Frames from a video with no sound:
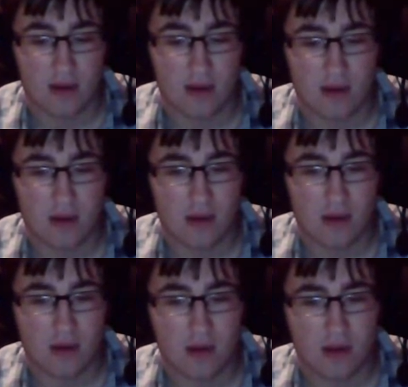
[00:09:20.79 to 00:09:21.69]

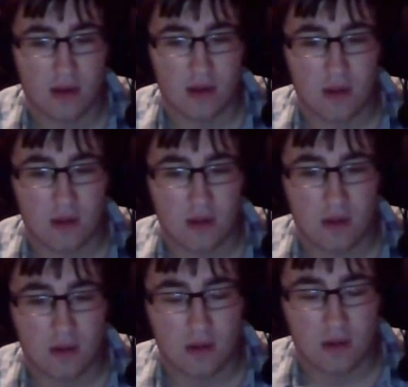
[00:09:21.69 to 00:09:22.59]

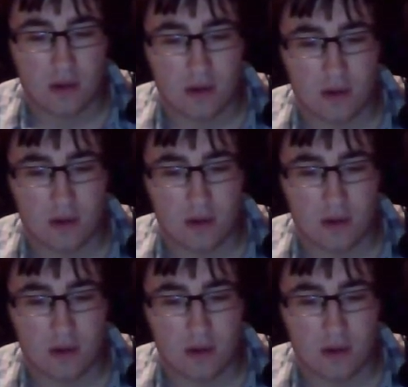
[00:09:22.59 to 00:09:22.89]
No one is speaking in this clip.